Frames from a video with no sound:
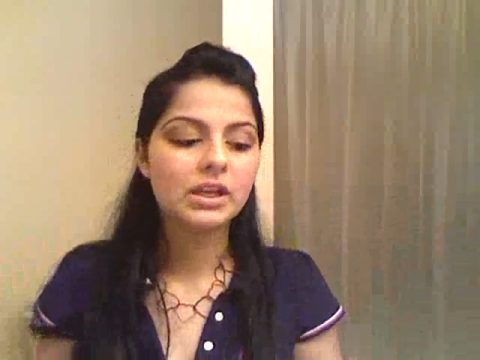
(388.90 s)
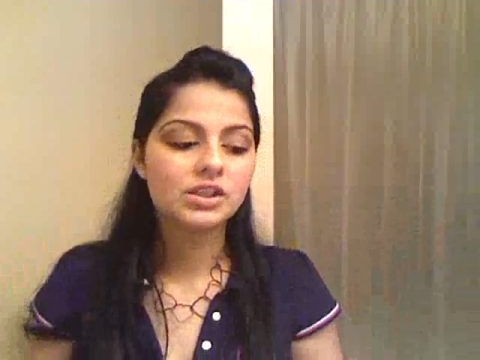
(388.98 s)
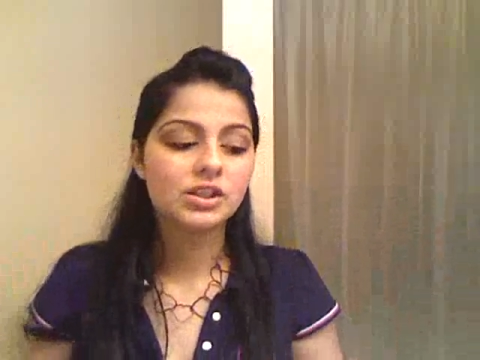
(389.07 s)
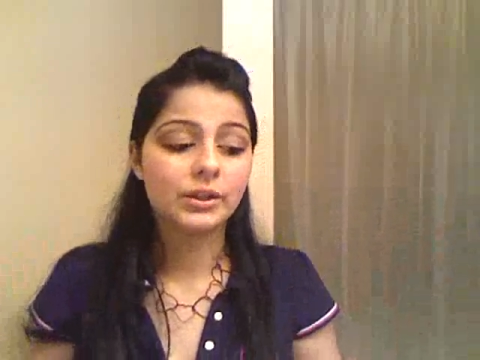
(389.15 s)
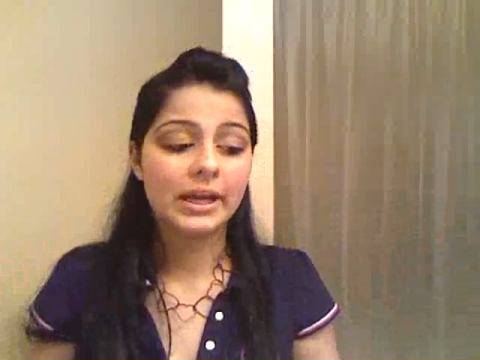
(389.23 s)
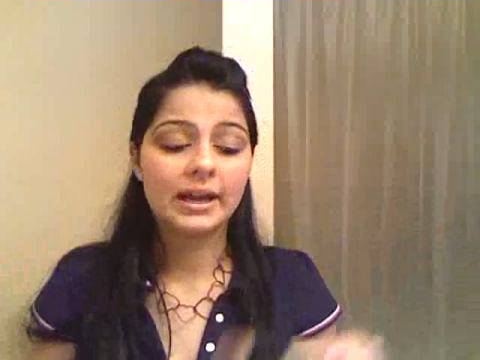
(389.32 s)

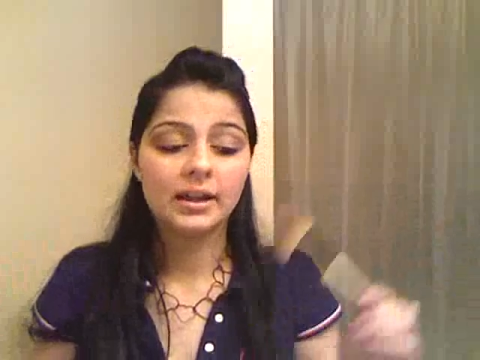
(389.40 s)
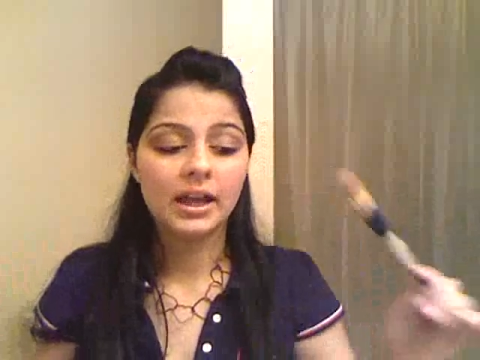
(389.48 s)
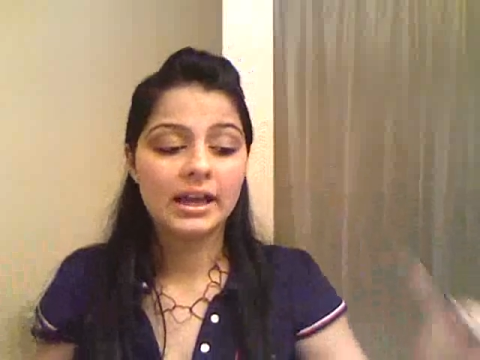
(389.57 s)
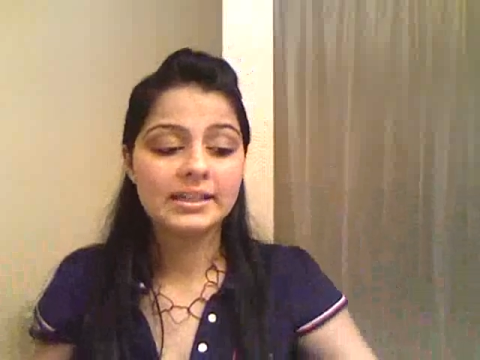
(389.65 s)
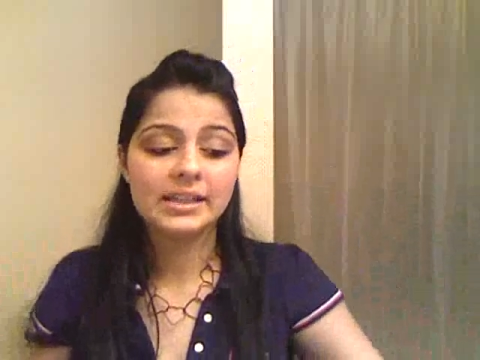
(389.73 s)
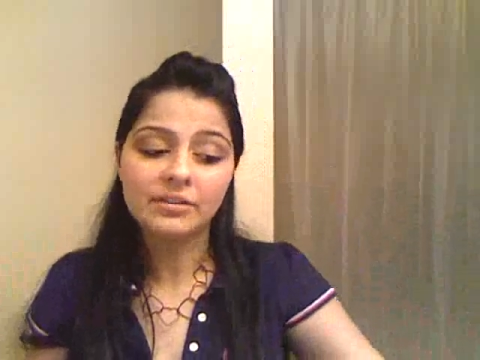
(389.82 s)
So yeah,
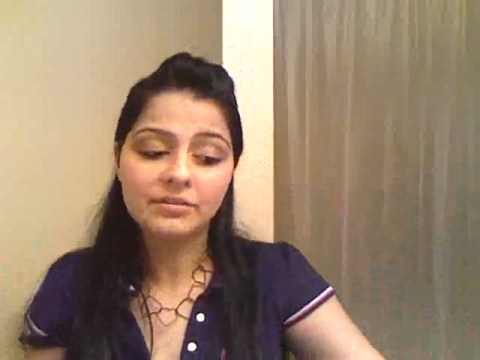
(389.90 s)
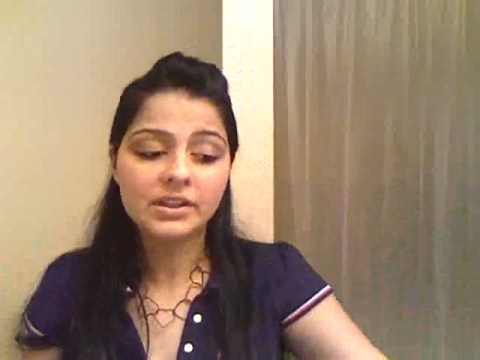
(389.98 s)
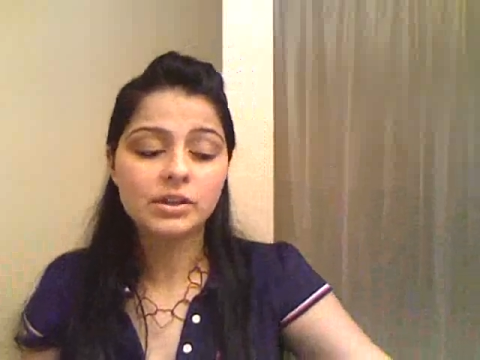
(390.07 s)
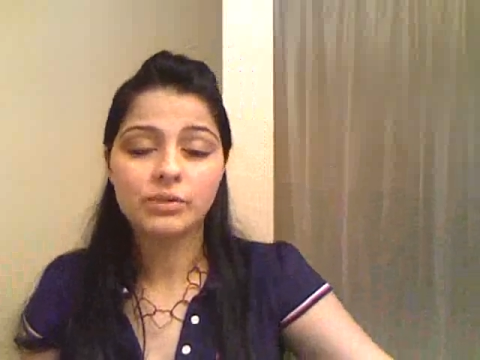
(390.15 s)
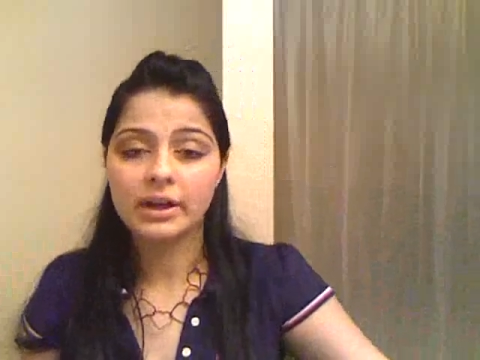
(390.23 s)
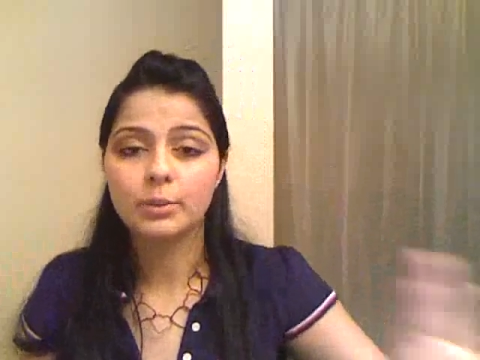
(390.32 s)
I
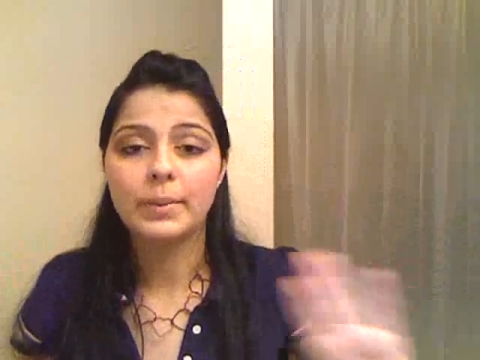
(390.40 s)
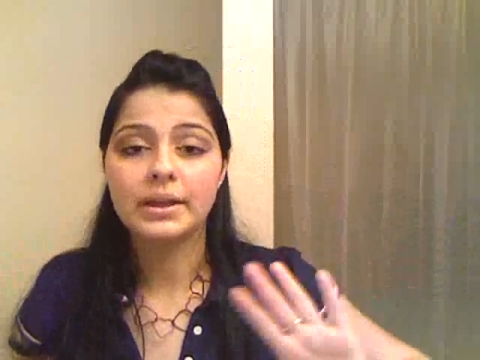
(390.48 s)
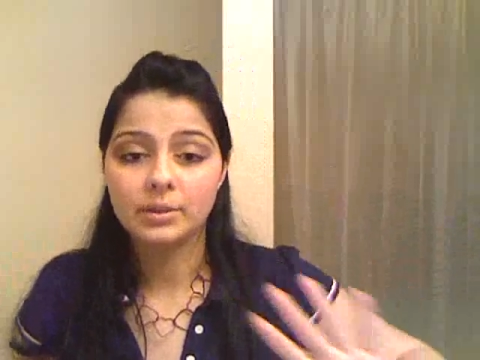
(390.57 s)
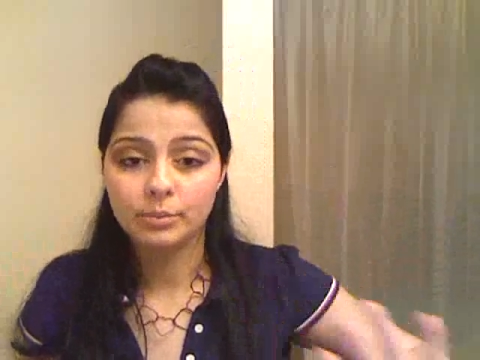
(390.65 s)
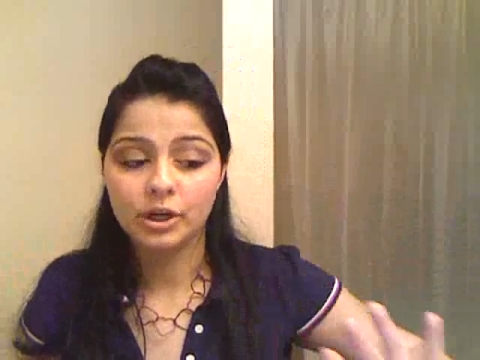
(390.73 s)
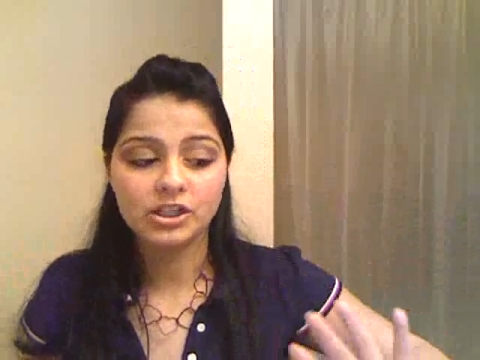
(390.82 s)
definitely
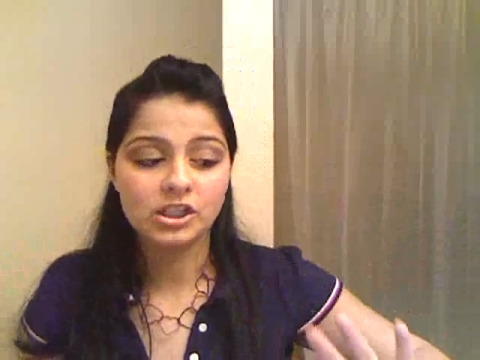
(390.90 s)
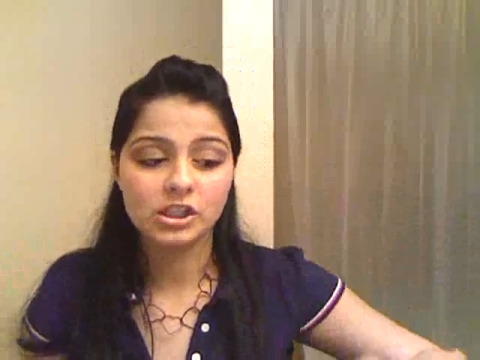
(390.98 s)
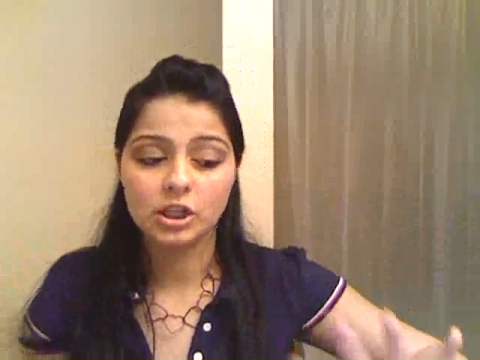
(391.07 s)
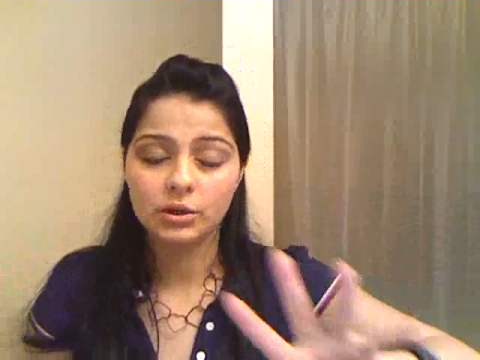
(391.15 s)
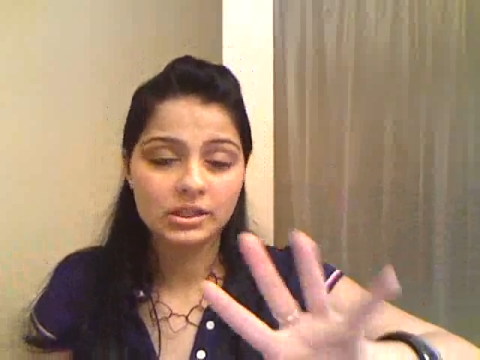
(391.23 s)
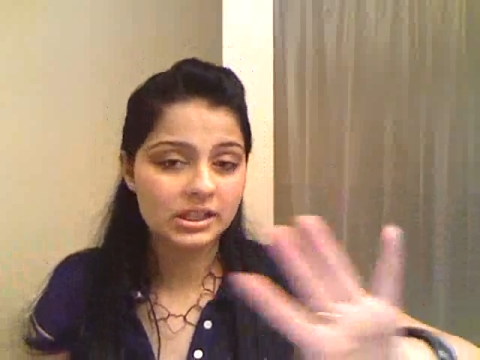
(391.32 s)
recommend the brushes
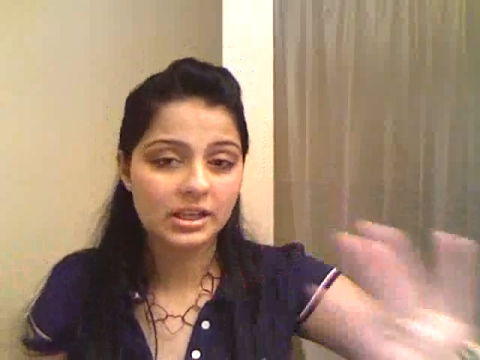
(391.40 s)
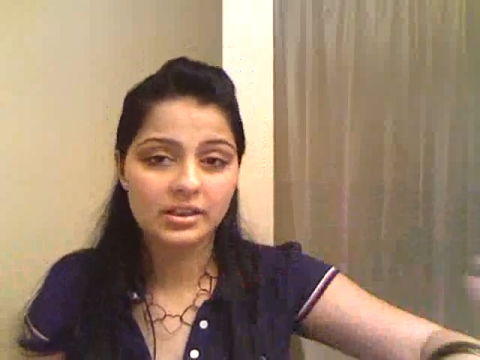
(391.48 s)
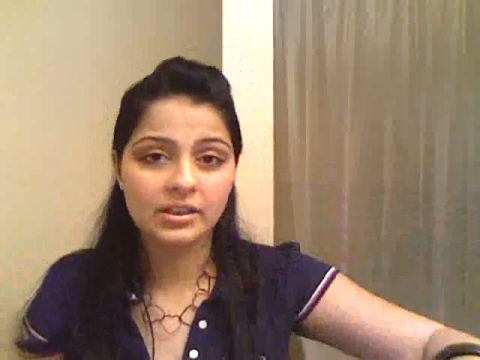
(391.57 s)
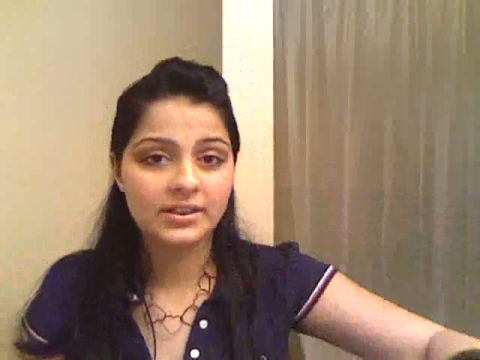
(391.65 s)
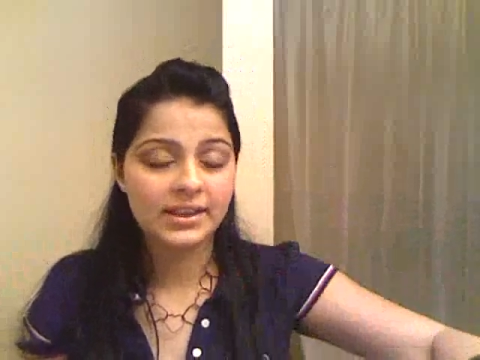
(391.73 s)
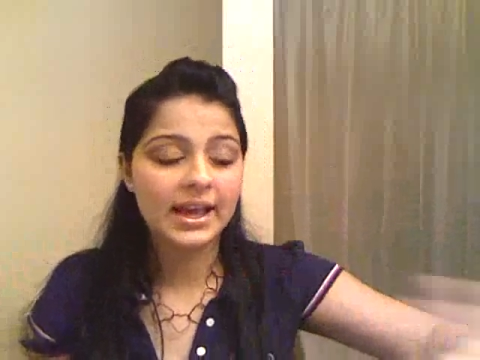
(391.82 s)
though, because other
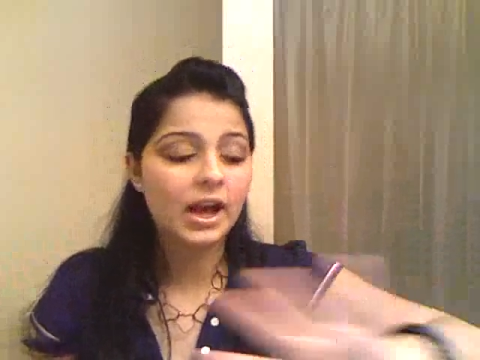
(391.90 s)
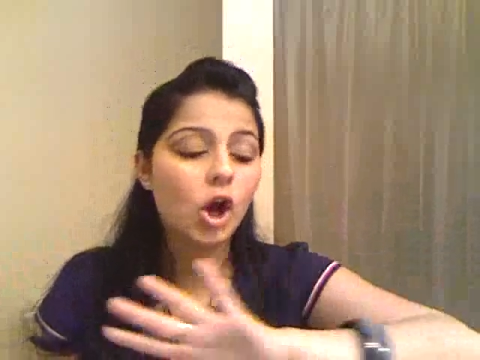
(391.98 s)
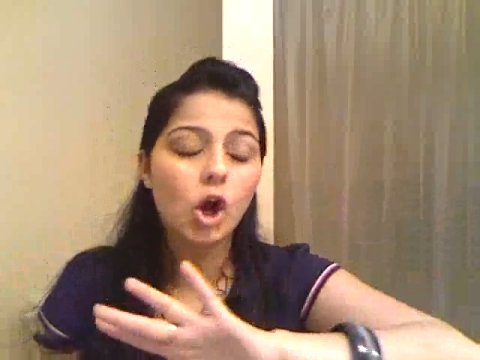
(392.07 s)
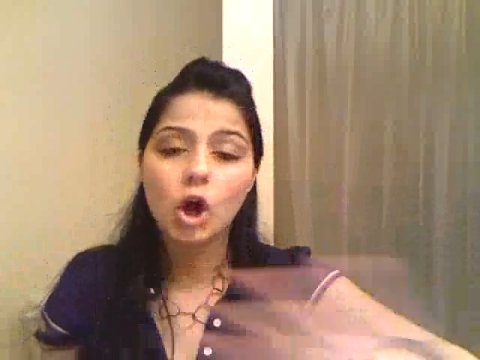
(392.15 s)
than that,